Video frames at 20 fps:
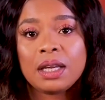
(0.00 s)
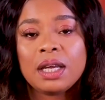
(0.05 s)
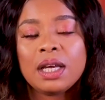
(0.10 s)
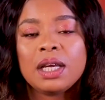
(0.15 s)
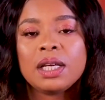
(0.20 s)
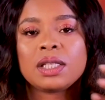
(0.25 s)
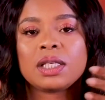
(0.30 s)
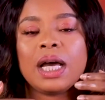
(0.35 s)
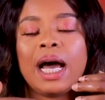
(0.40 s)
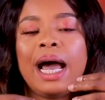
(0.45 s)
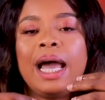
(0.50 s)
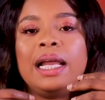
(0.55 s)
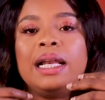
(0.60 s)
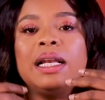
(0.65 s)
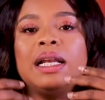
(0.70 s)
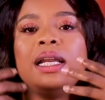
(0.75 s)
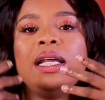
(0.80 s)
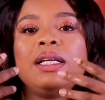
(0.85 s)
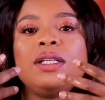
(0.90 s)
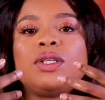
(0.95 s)
So I
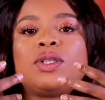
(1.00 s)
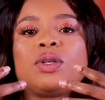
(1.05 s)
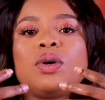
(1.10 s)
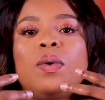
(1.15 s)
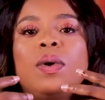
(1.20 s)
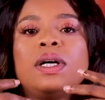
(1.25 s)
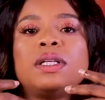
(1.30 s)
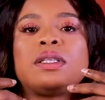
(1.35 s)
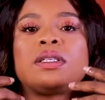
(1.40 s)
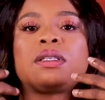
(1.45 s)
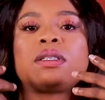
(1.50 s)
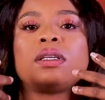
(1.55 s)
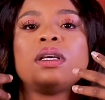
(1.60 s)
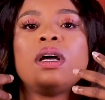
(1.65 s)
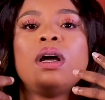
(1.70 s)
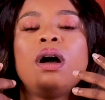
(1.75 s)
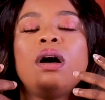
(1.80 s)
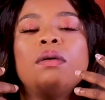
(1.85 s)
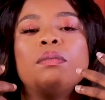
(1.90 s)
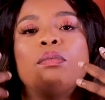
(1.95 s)
lean towards
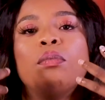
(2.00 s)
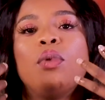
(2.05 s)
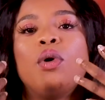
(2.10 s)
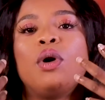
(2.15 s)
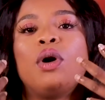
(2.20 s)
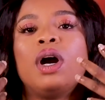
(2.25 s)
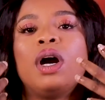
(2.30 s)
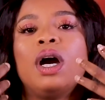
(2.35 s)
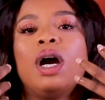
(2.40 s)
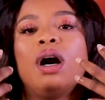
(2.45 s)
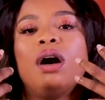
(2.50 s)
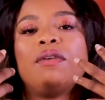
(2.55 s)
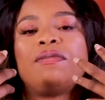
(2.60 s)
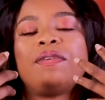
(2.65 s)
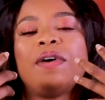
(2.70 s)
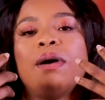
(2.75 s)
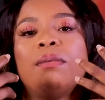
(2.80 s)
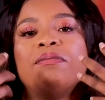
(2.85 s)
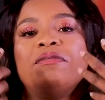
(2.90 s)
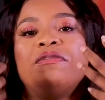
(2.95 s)
more of
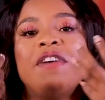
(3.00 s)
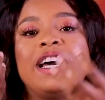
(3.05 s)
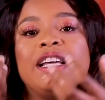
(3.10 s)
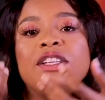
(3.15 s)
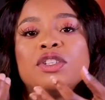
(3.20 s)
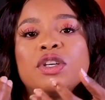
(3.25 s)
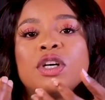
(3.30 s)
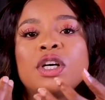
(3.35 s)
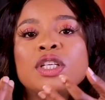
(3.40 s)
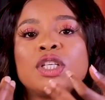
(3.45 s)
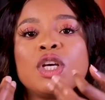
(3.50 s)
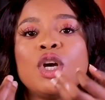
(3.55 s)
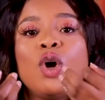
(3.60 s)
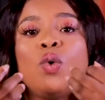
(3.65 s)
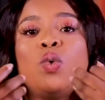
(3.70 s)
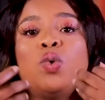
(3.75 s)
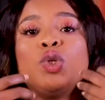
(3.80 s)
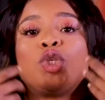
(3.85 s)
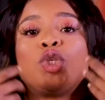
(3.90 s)
um, vendors who